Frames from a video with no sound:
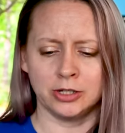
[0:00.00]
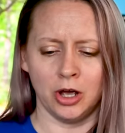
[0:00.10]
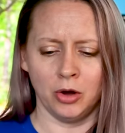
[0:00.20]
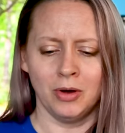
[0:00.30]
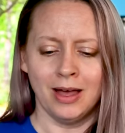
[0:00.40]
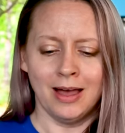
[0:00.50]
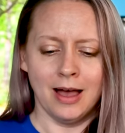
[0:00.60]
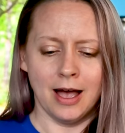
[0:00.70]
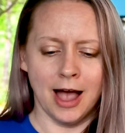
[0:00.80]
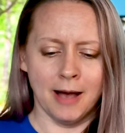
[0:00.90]
So
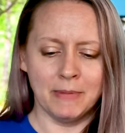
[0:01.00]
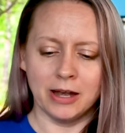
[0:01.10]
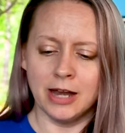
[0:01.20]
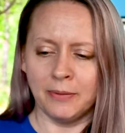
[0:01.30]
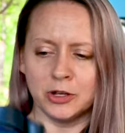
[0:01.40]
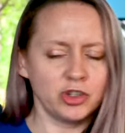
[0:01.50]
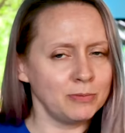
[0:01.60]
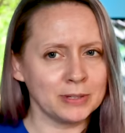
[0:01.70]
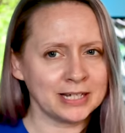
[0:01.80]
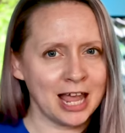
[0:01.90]
not the
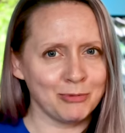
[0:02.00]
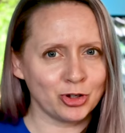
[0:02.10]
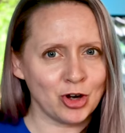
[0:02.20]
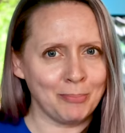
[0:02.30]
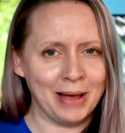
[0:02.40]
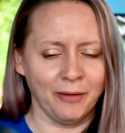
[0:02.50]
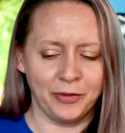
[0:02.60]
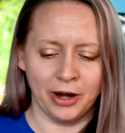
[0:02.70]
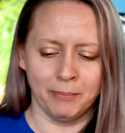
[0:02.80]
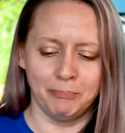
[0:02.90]
cheapest camera strap out
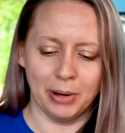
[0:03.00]
there,